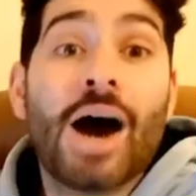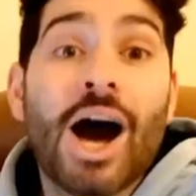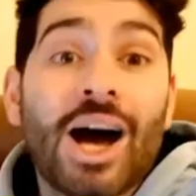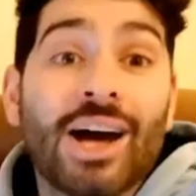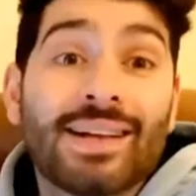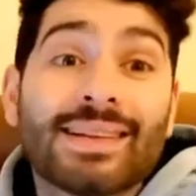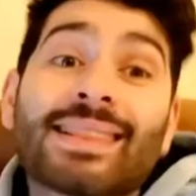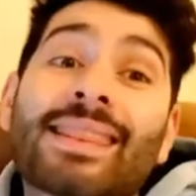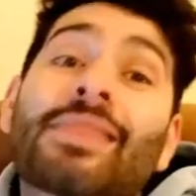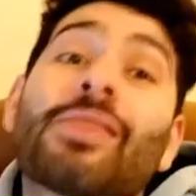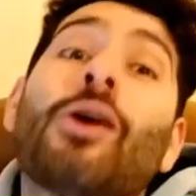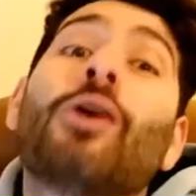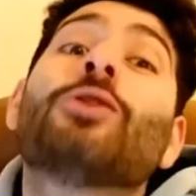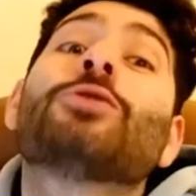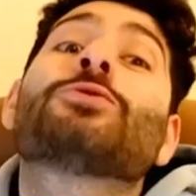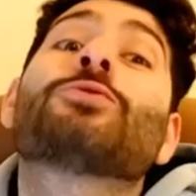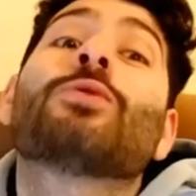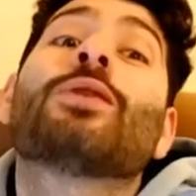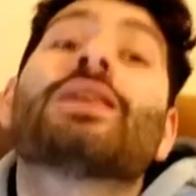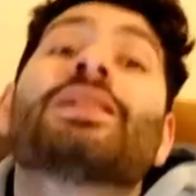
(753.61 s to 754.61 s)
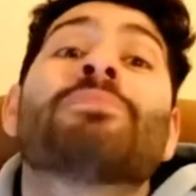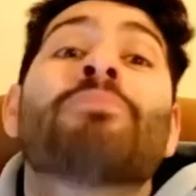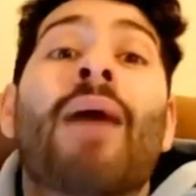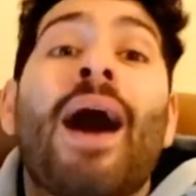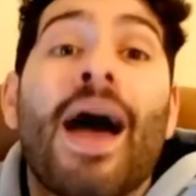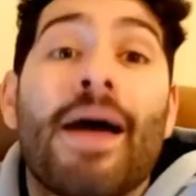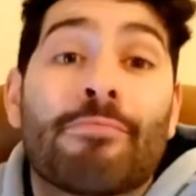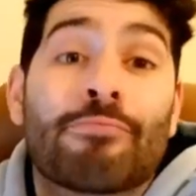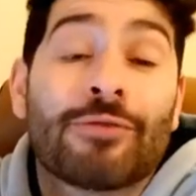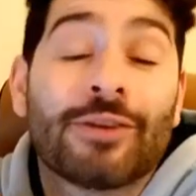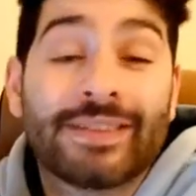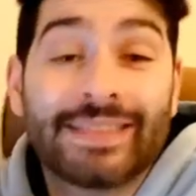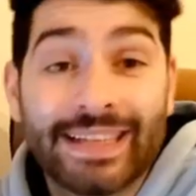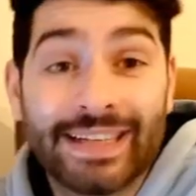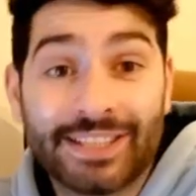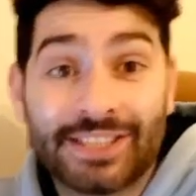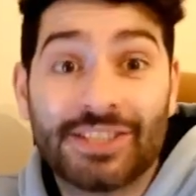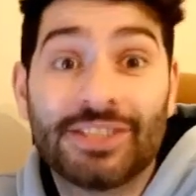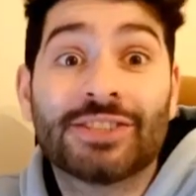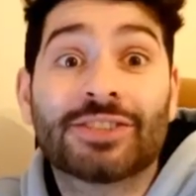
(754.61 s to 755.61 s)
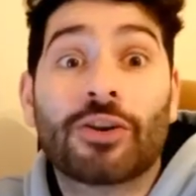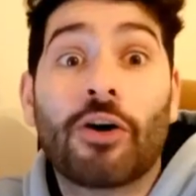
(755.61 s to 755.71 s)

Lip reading: But those were my predictions